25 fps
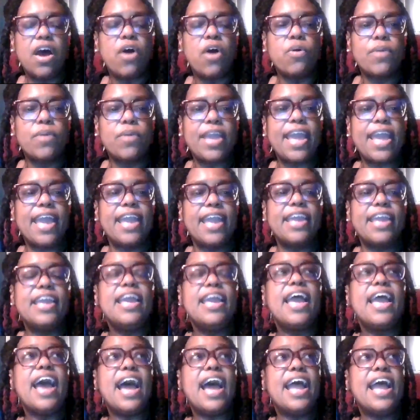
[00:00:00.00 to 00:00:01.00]
Okay. Yes.
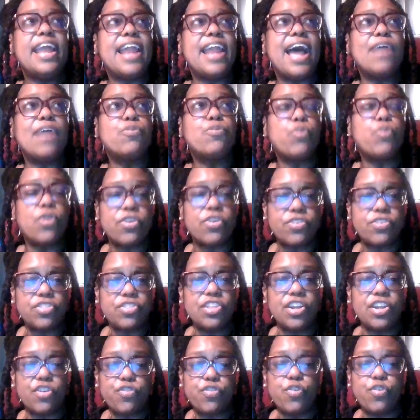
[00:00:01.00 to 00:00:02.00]
And I worked
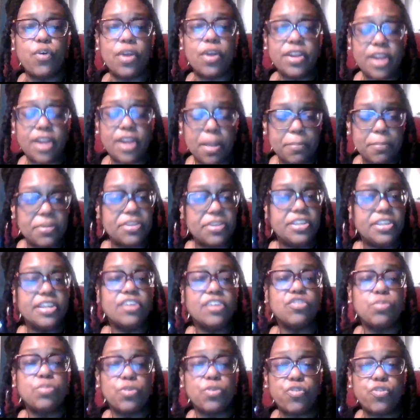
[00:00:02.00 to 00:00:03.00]
there for a number of
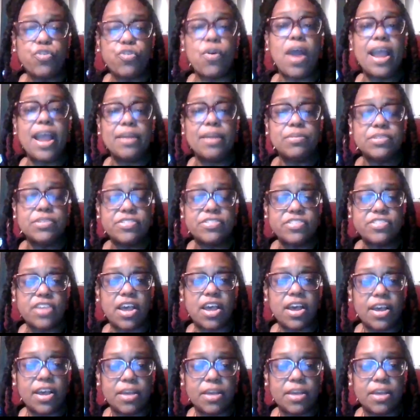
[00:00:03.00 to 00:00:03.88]
years before I was